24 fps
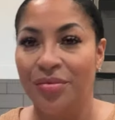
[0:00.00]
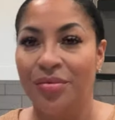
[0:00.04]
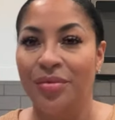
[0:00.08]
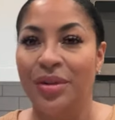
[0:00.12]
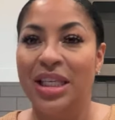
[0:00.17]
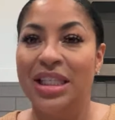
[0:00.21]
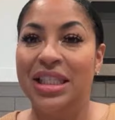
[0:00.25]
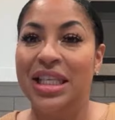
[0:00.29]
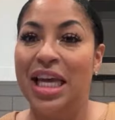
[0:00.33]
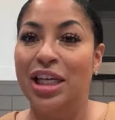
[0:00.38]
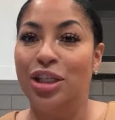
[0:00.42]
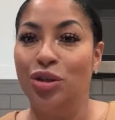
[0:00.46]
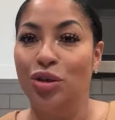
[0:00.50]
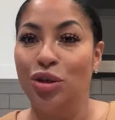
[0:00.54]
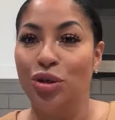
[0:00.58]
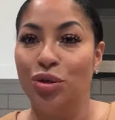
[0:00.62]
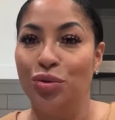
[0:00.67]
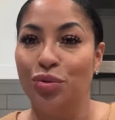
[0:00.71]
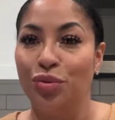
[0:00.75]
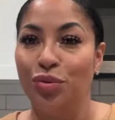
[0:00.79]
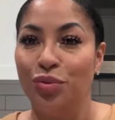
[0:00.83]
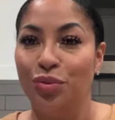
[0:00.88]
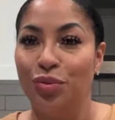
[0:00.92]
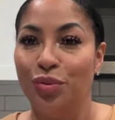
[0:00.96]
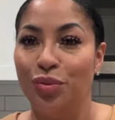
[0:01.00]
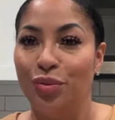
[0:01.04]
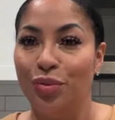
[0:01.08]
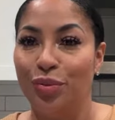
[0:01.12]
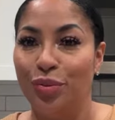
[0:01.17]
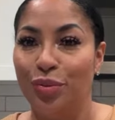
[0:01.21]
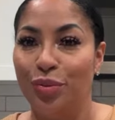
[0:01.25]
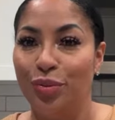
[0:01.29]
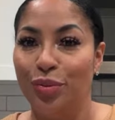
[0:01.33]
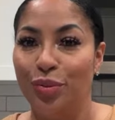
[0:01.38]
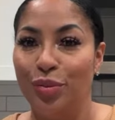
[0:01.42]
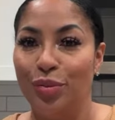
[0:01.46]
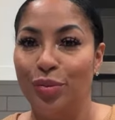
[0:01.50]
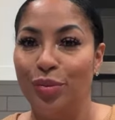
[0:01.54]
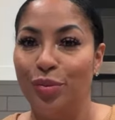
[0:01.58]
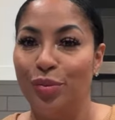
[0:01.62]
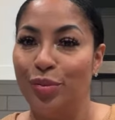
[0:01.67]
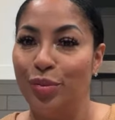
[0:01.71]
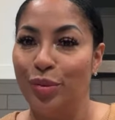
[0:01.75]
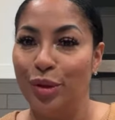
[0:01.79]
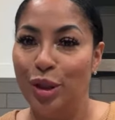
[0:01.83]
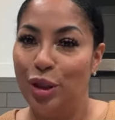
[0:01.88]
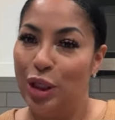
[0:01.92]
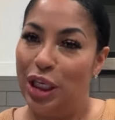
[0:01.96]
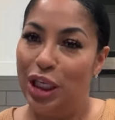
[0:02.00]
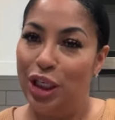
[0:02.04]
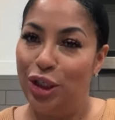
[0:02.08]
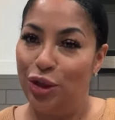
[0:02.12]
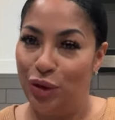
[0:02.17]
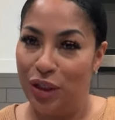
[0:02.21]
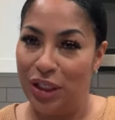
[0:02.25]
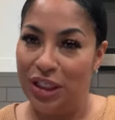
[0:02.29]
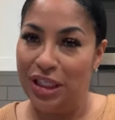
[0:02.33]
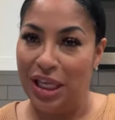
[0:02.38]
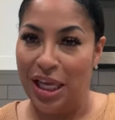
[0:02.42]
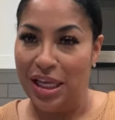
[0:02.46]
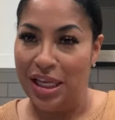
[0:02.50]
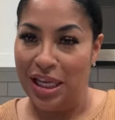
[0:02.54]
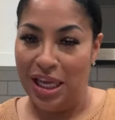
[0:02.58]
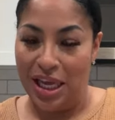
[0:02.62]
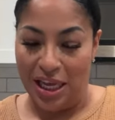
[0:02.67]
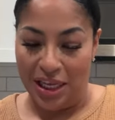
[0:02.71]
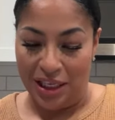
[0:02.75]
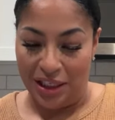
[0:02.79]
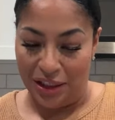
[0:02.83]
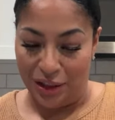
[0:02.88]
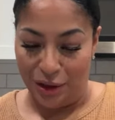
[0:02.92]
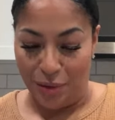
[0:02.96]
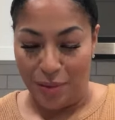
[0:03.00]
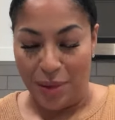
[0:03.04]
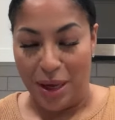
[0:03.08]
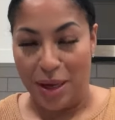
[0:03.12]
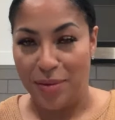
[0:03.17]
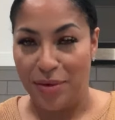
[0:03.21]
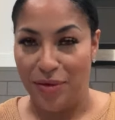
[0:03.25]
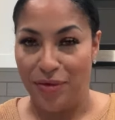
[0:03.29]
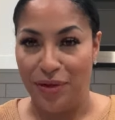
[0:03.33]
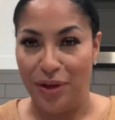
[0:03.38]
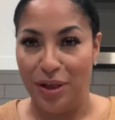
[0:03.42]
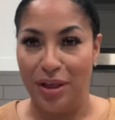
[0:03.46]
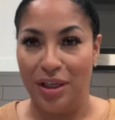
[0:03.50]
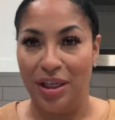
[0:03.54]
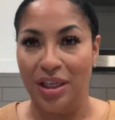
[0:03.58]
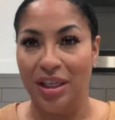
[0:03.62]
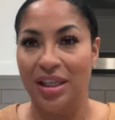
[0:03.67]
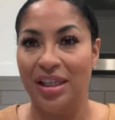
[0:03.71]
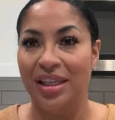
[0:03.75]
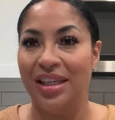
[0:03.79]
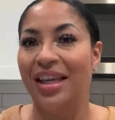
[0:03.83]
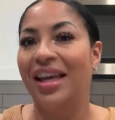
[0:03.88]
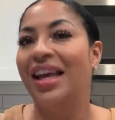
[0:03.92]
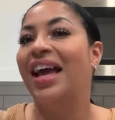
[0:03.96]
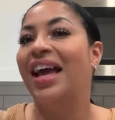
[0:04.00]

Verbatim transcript: Is that true? At least you can say yes, so make me feel good.